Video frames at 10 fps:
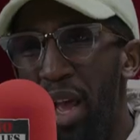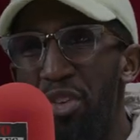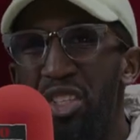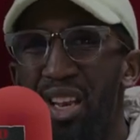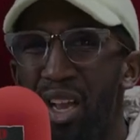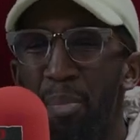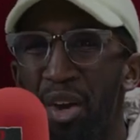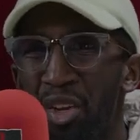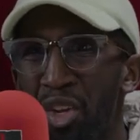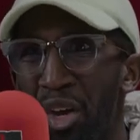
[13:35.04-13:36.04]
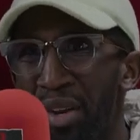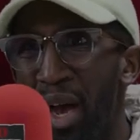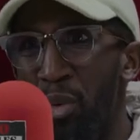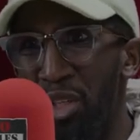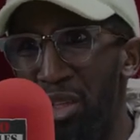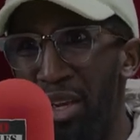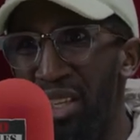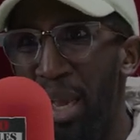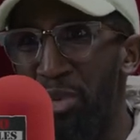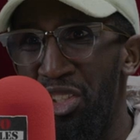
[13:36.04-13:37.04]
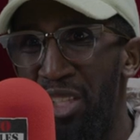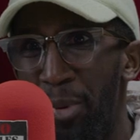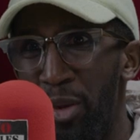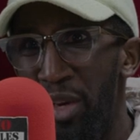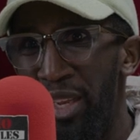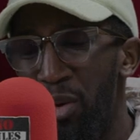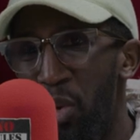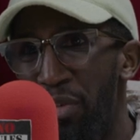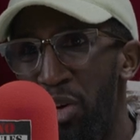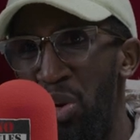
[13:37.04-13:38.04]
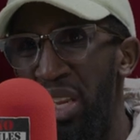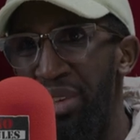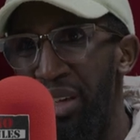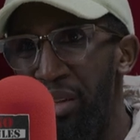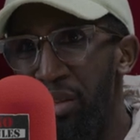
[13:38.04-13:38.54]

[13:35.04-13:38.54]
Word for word: Like, if you see like a bug in your yard now, you, are you the type to just step on it quickly or whatever, you leave it?